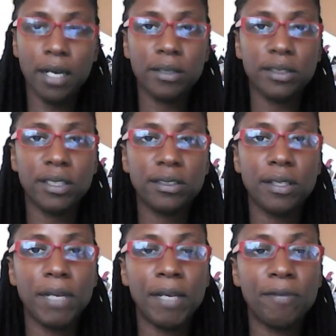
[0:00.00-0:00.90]

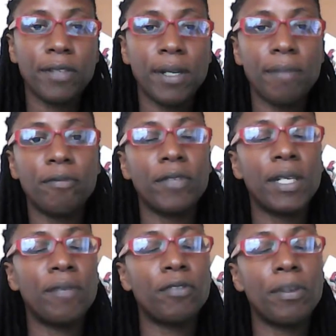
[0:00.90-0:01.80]
system
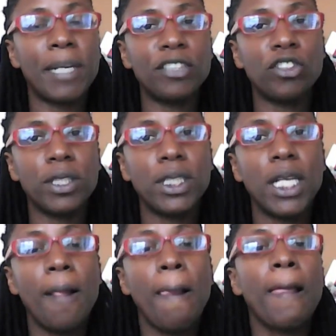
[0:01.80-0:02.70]
inflammation.
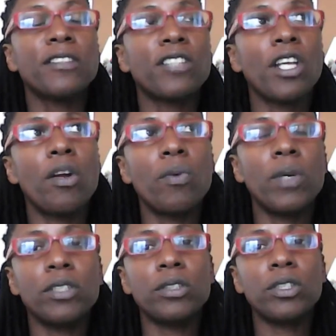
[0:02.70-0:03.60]
So,
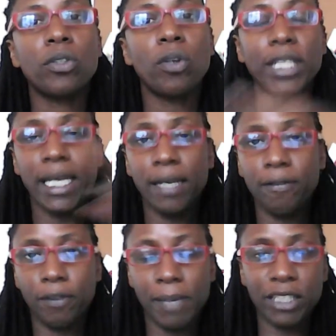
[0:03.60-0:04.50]
chronic
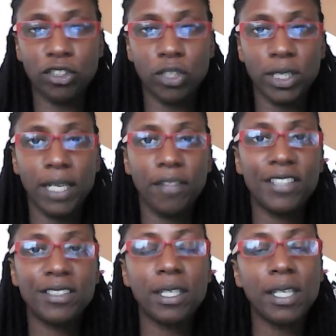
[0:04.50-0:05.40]
inflammation, and this
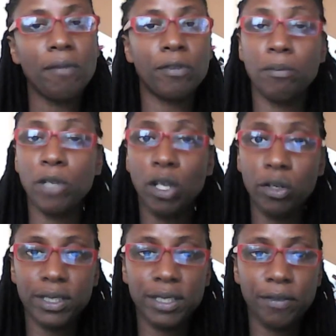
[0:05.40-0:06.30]
can come from
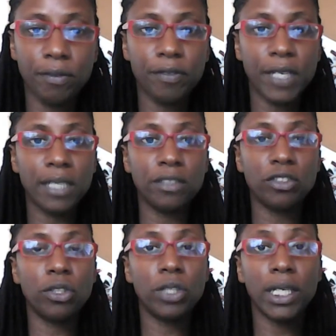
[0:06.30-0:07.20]
loads of different things.
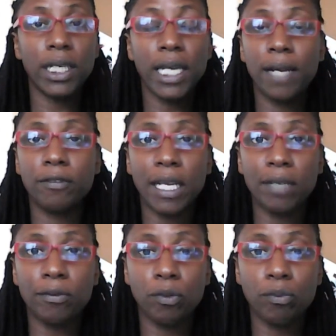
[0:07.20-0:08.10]
You can get that
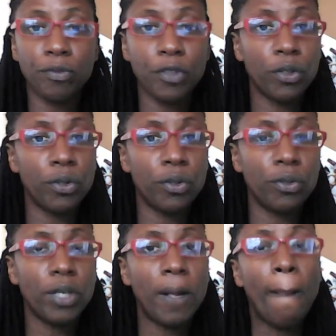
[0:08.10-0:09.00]
from
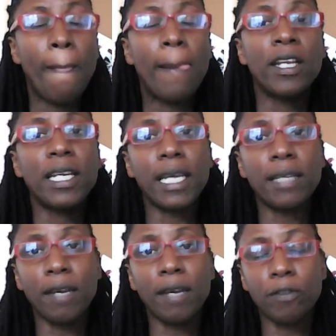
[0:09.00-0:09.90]
food, you can
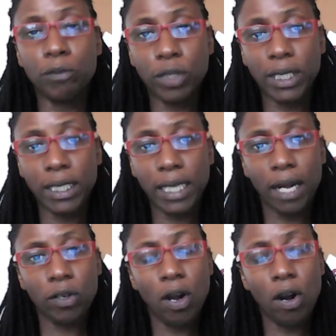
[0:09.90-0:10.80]
get that from drinking
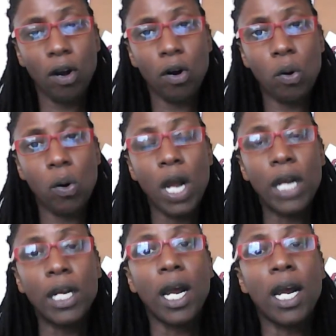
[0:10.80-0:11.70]
alcohol,
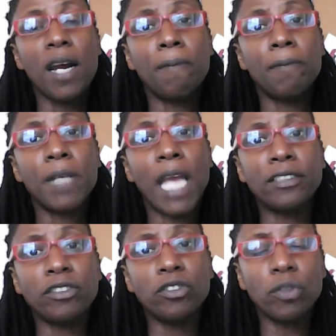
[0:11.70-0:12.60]

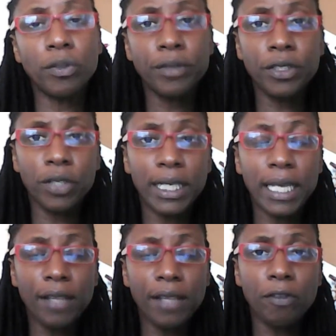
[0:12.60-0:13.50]
and you can
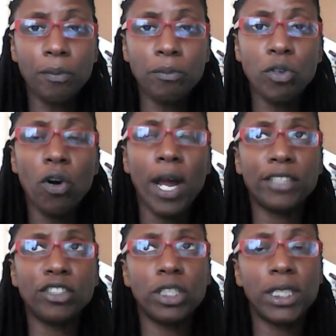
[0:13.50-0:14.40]
get that from not
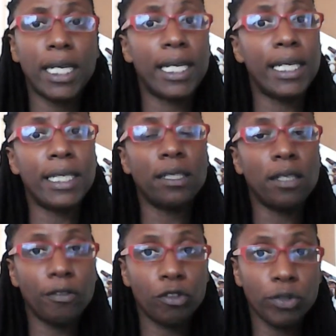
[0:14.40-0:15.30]
actually eating
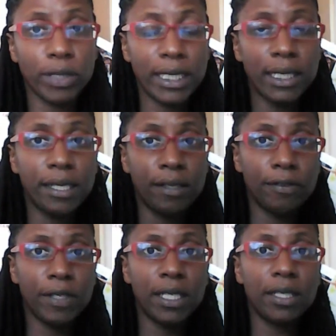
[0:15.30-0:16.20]
enough green
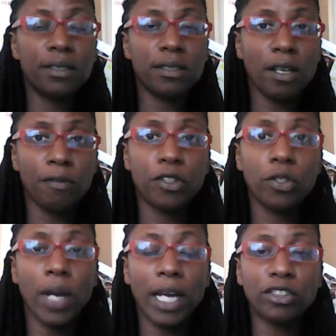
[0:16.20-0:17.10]
leafy stuff
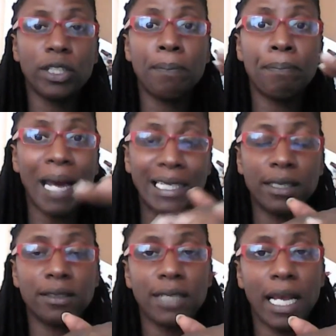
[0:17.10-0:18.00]
to actually
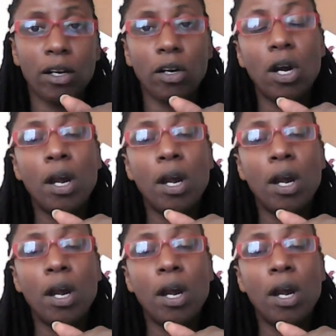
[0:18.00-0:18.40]
balance out